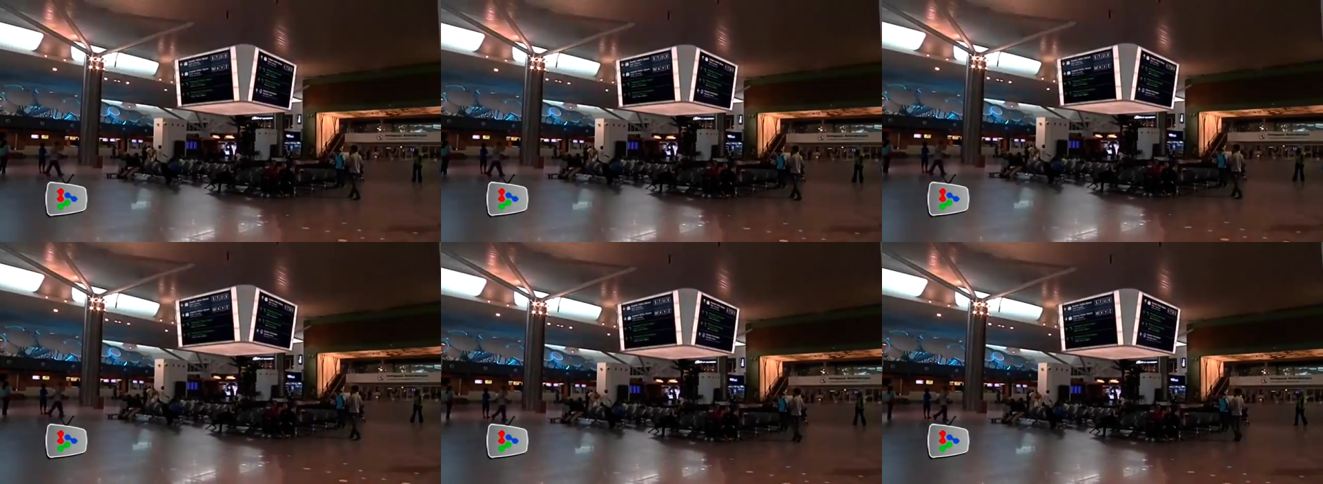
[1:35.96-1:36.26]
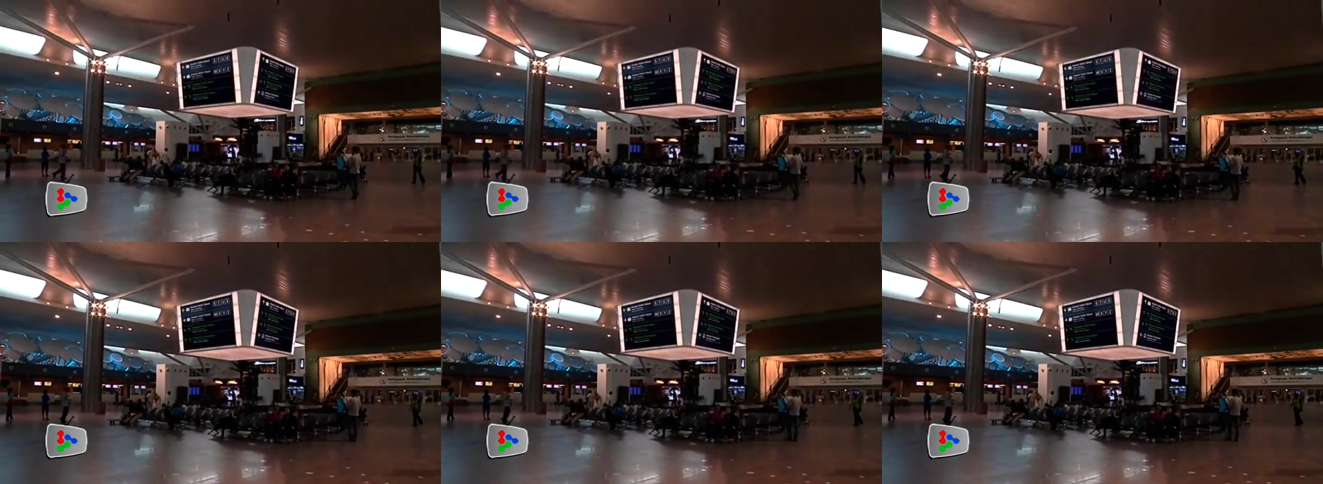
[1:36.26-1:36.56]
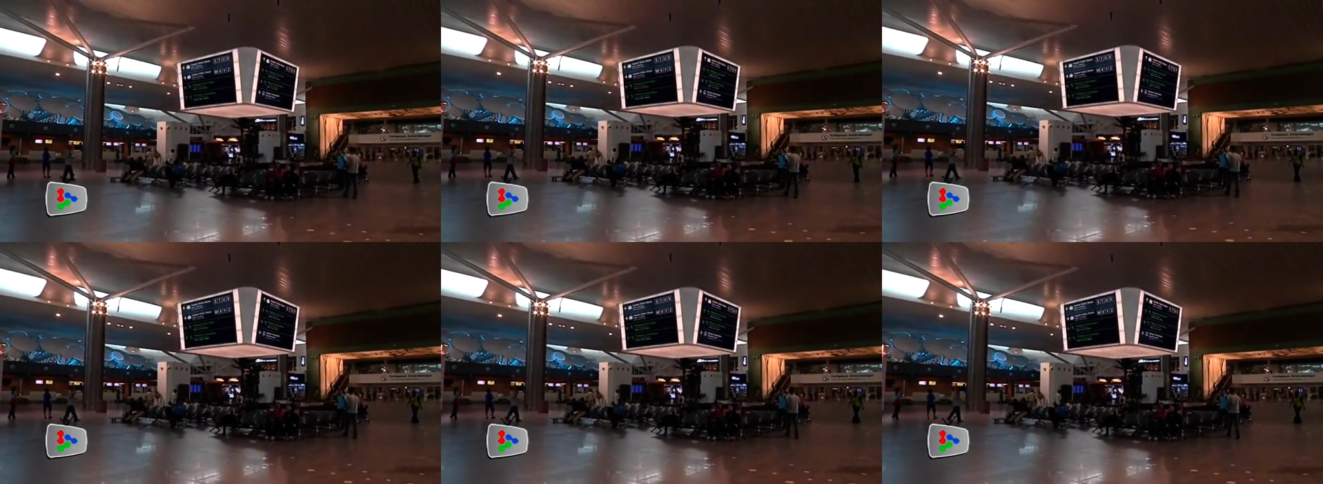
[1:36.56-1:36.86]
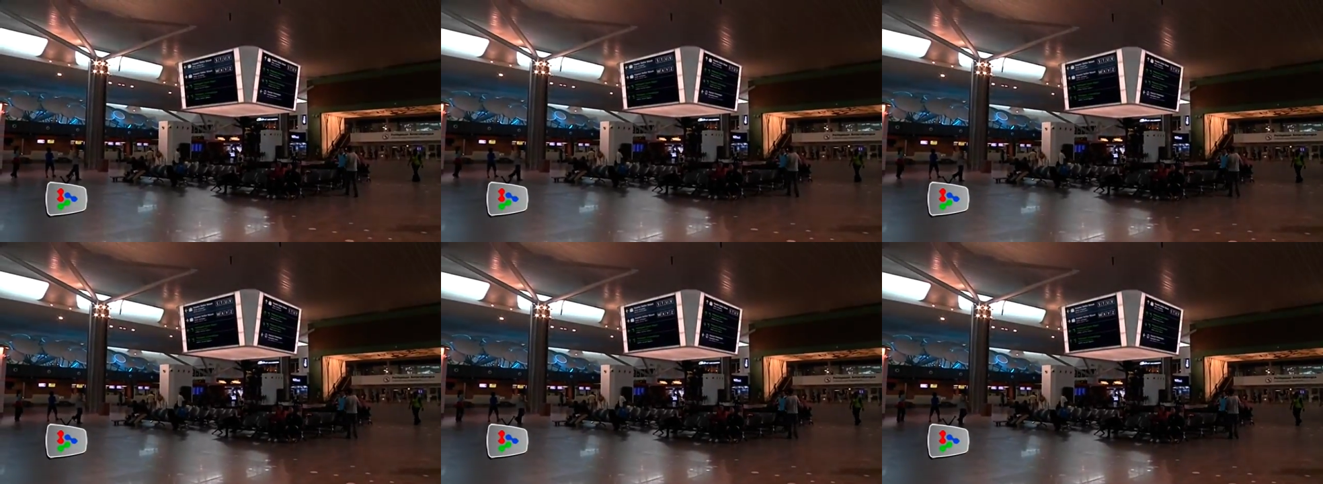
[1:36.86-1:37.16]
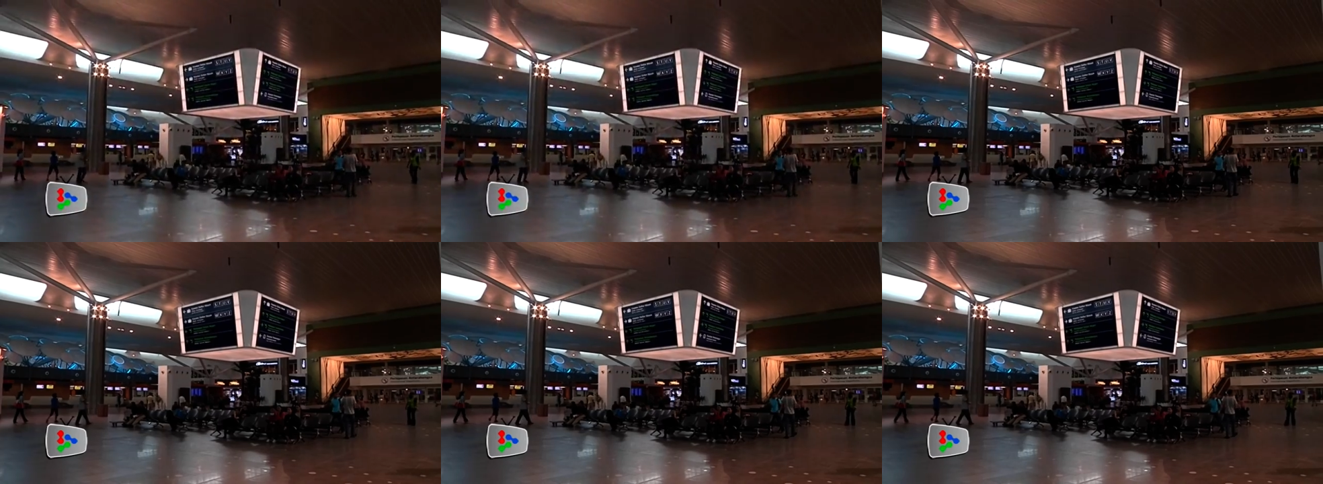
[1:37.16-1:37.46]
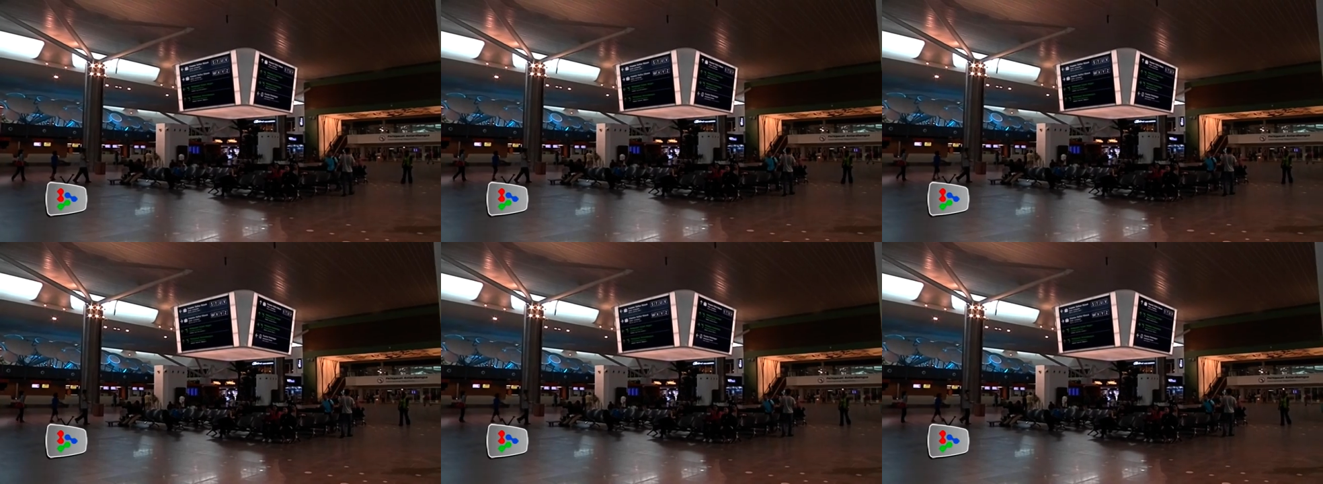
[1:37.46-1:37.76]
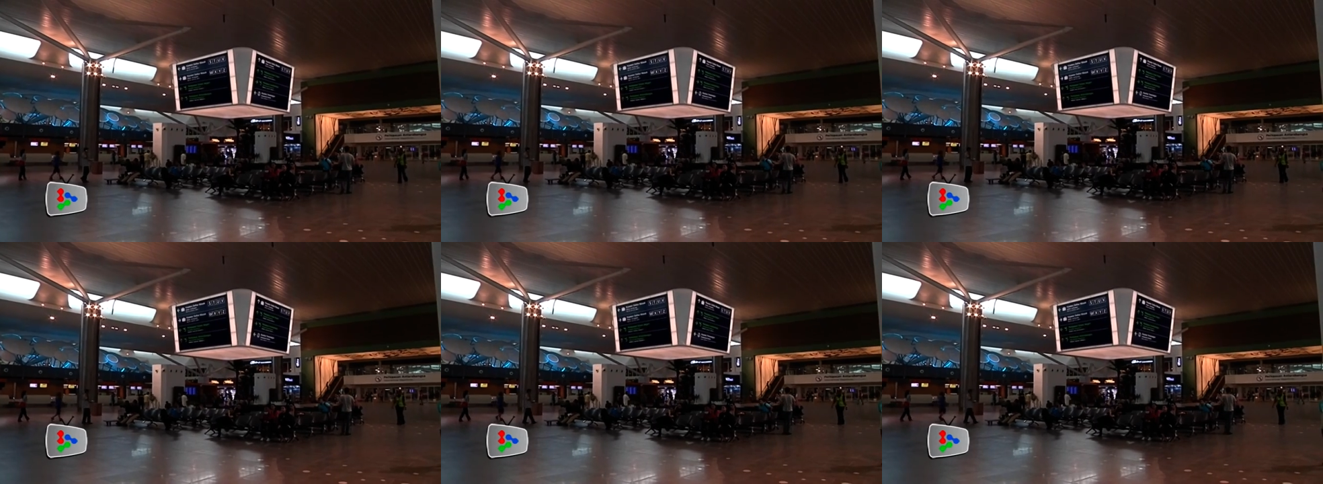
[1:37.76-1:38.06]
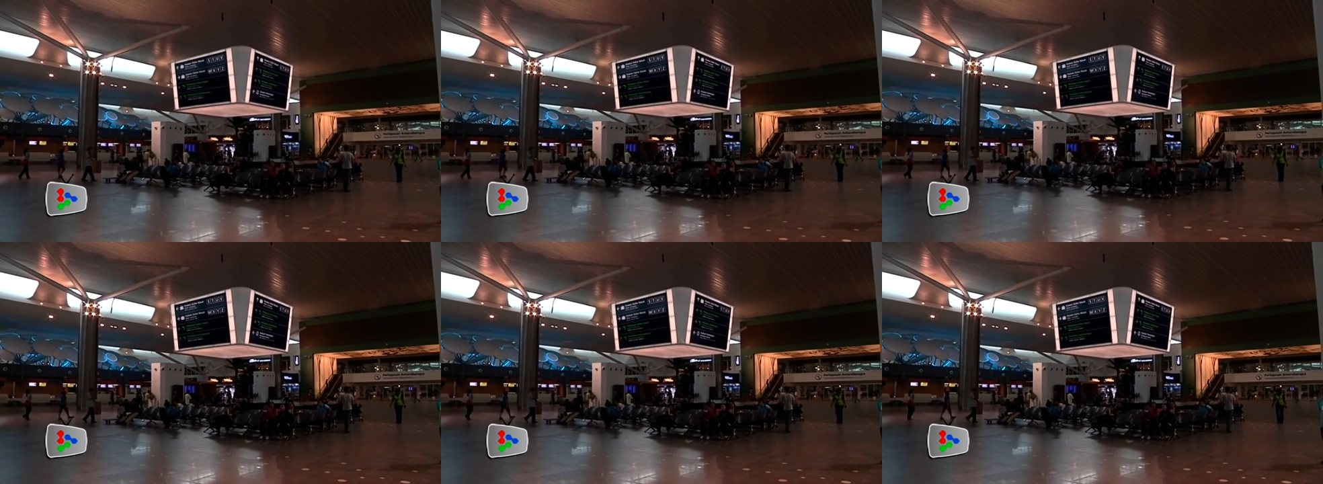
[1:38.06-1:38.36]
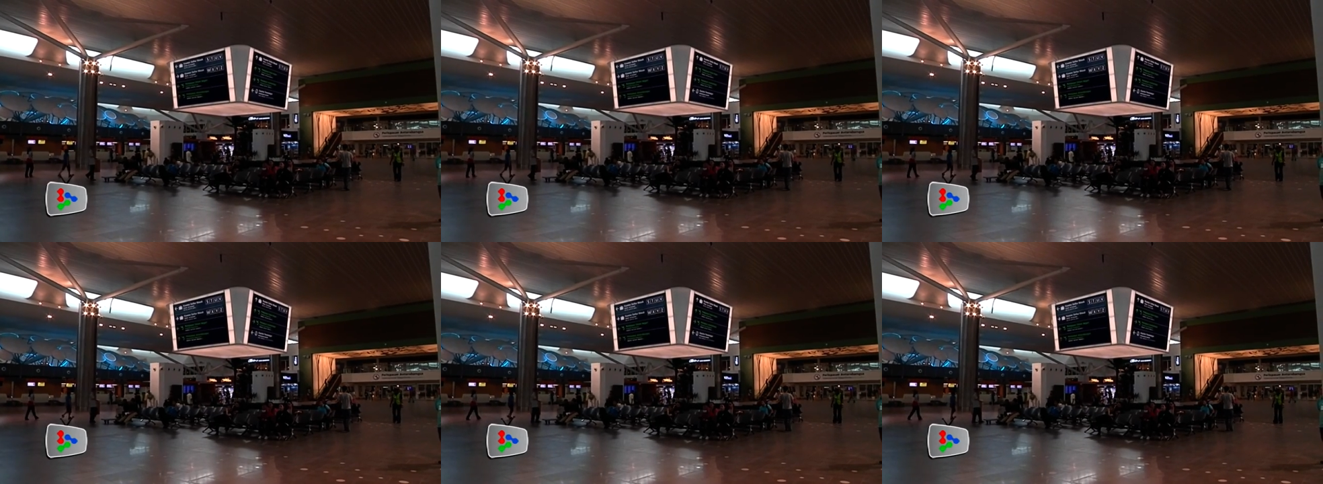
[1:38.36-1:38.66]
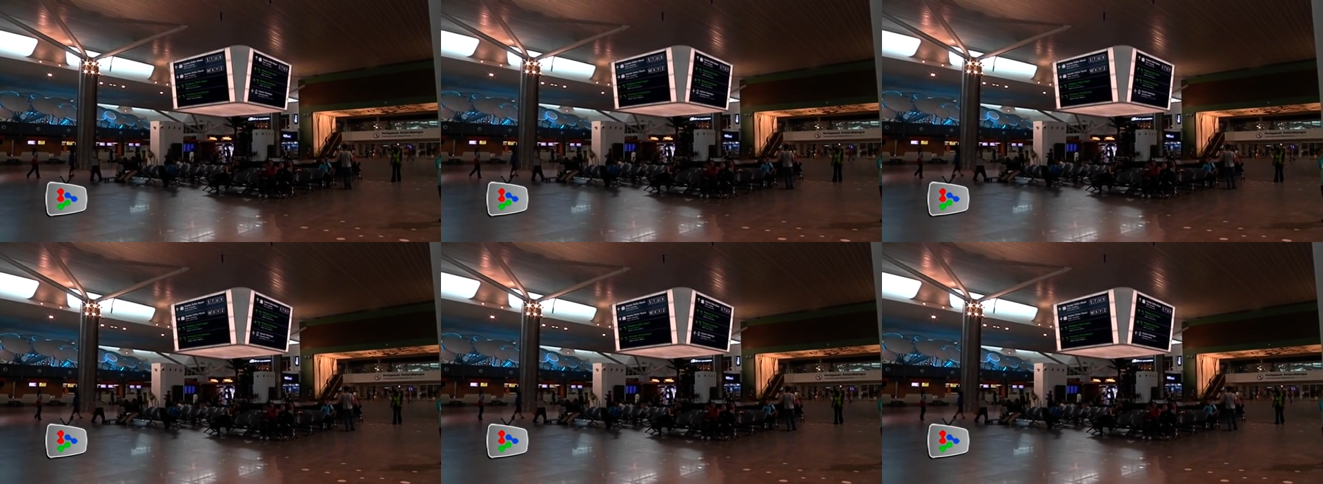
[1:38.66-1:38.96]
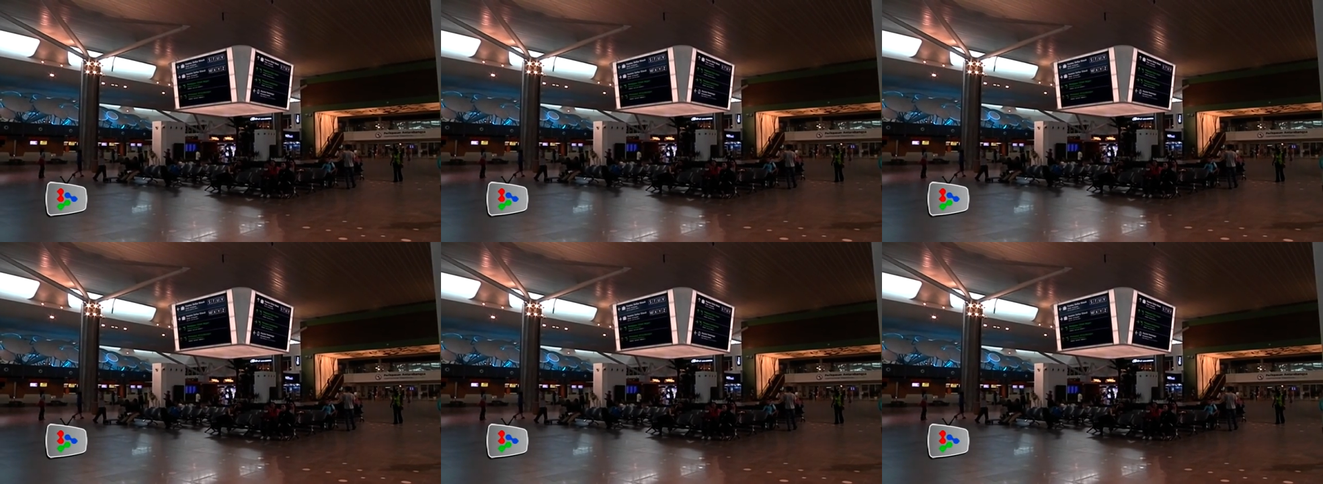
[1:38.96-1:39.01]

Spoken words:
Nobody's mouth can be seen.